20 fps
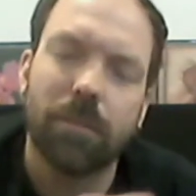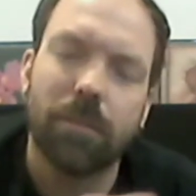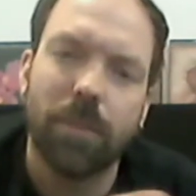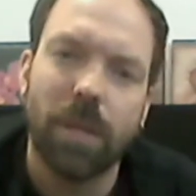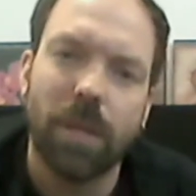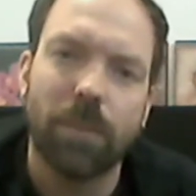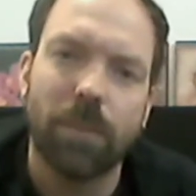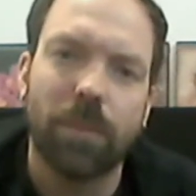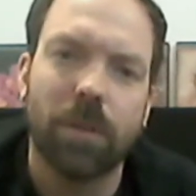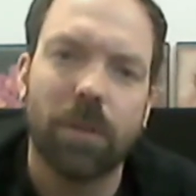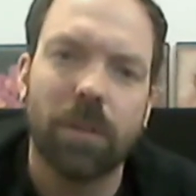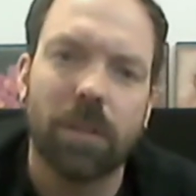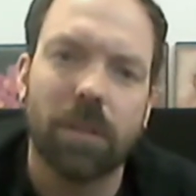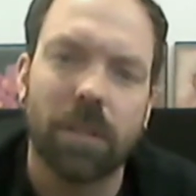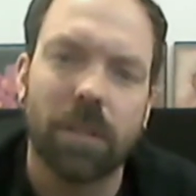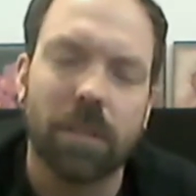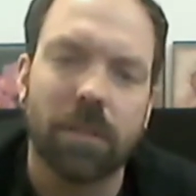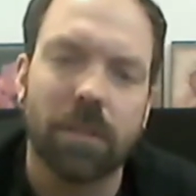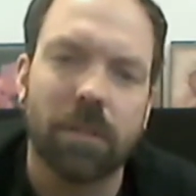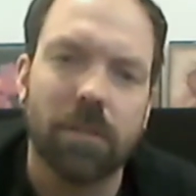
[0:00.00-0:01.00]
people
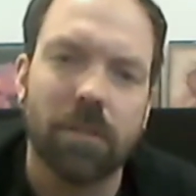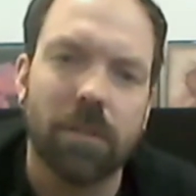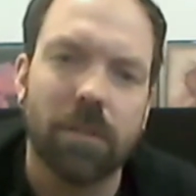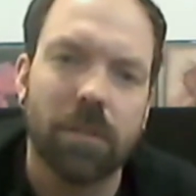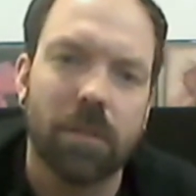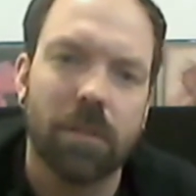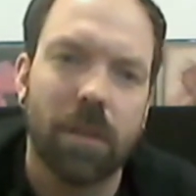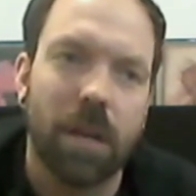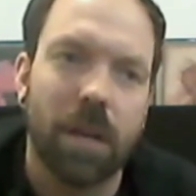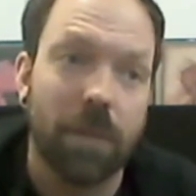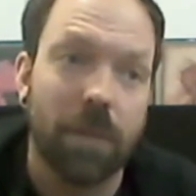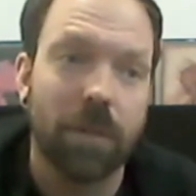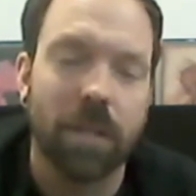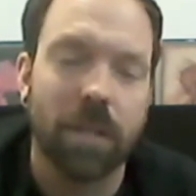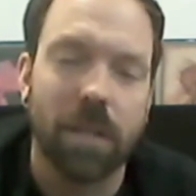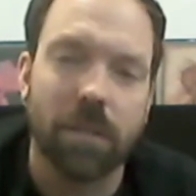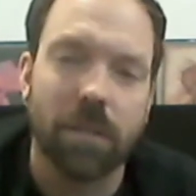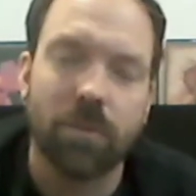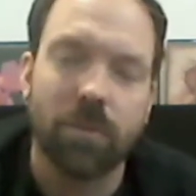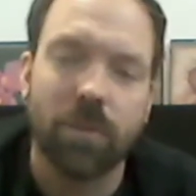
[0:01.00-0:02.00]
in other
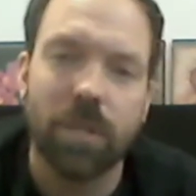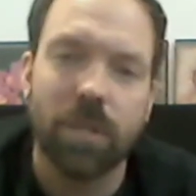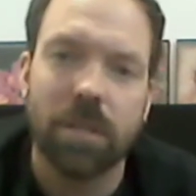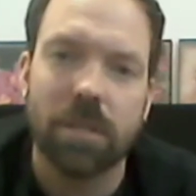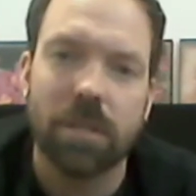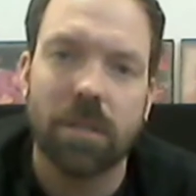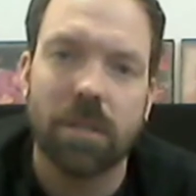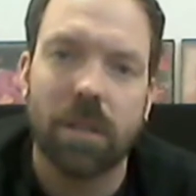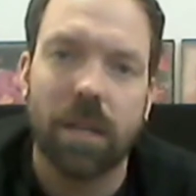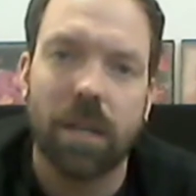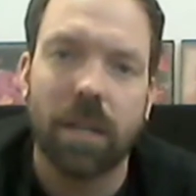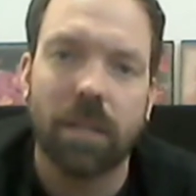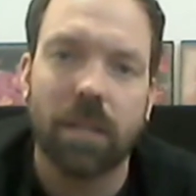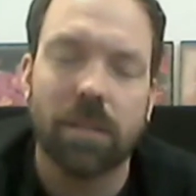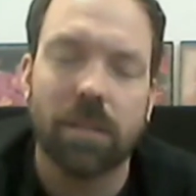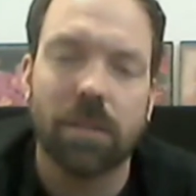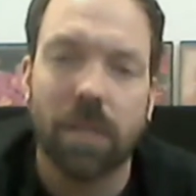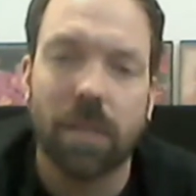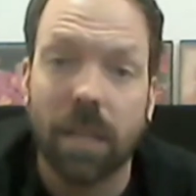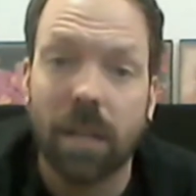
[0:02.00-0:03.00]
countries, like
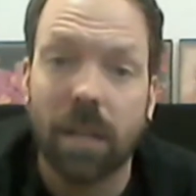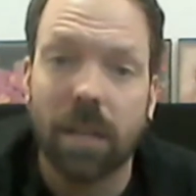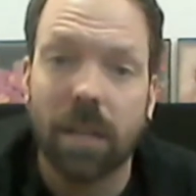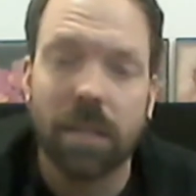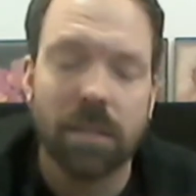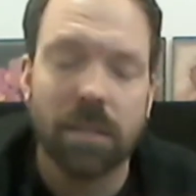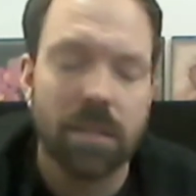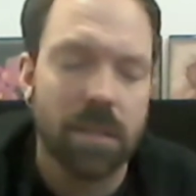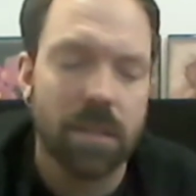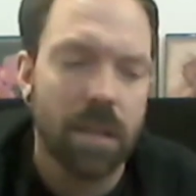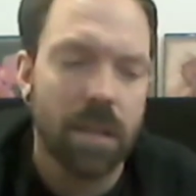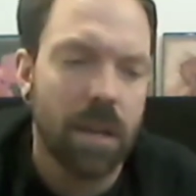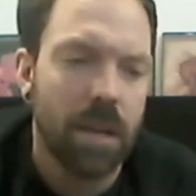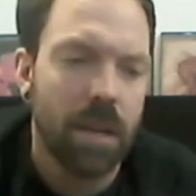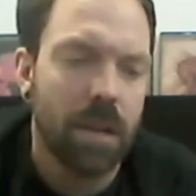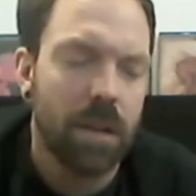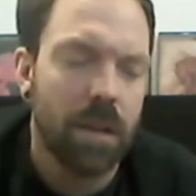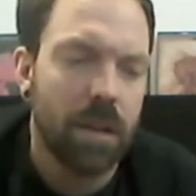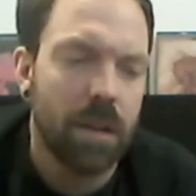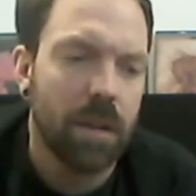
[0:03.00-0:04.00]
in England.
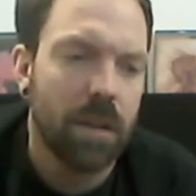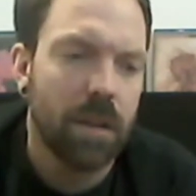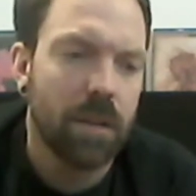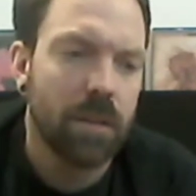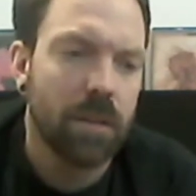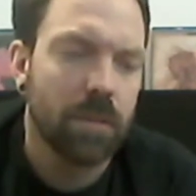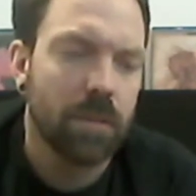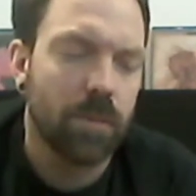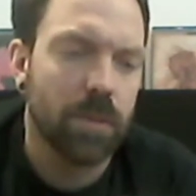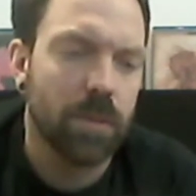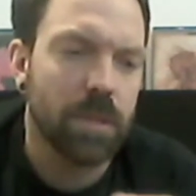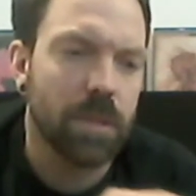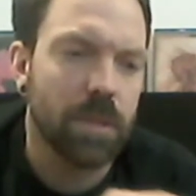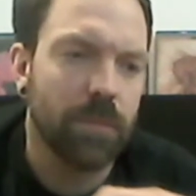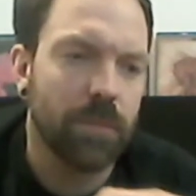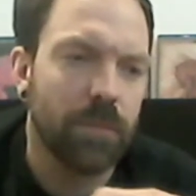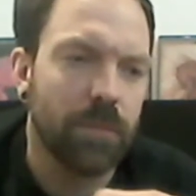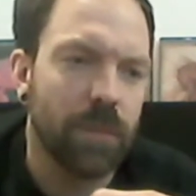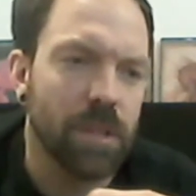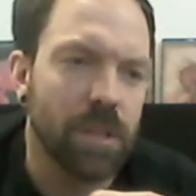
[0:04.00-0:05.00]
There was
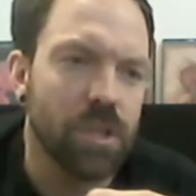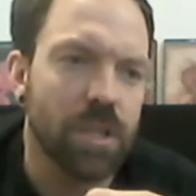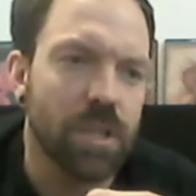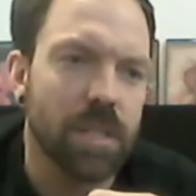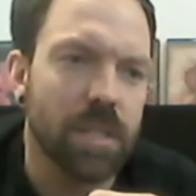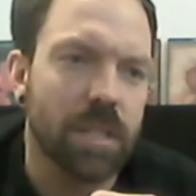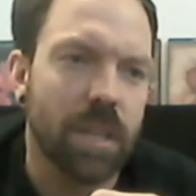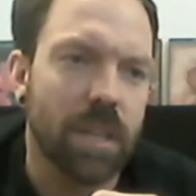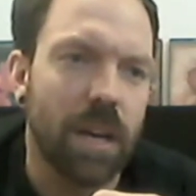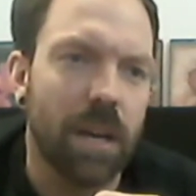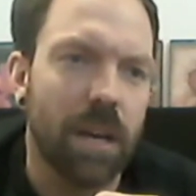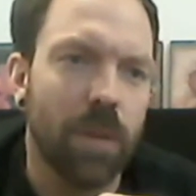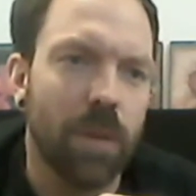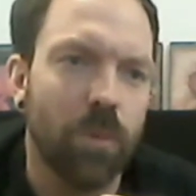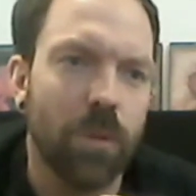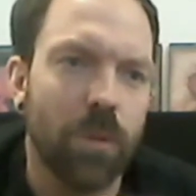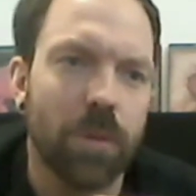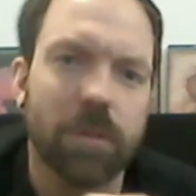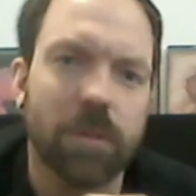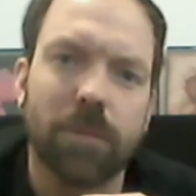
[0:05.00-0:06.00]
some fascist guy
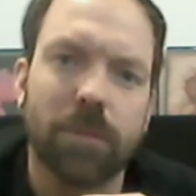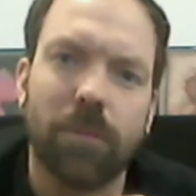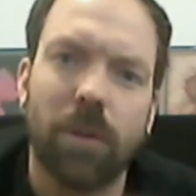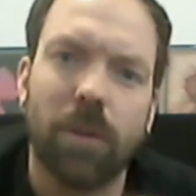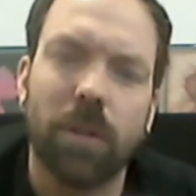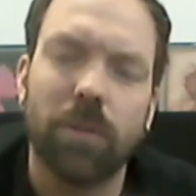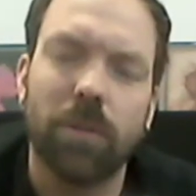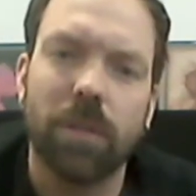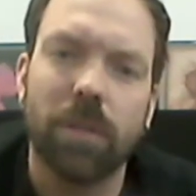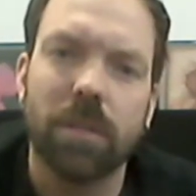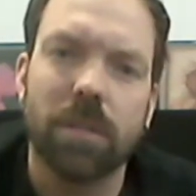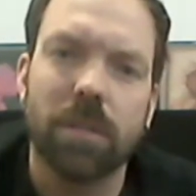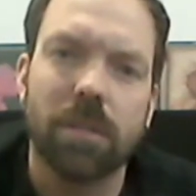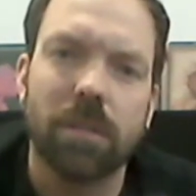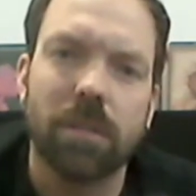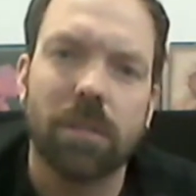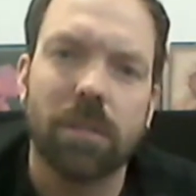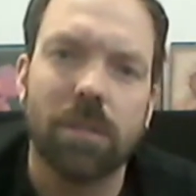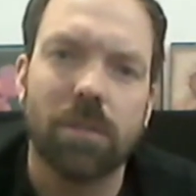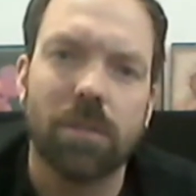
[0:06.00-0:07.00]
with his followers,
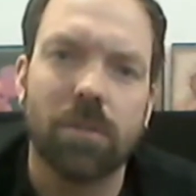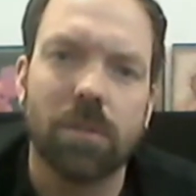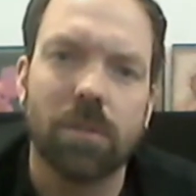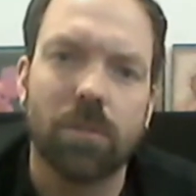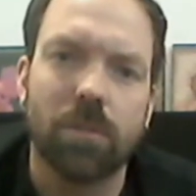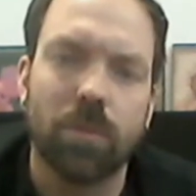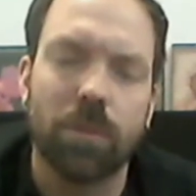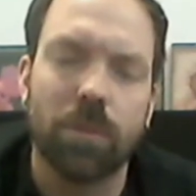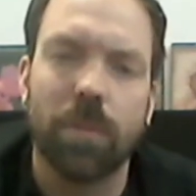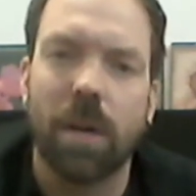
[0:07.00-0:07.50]
and they were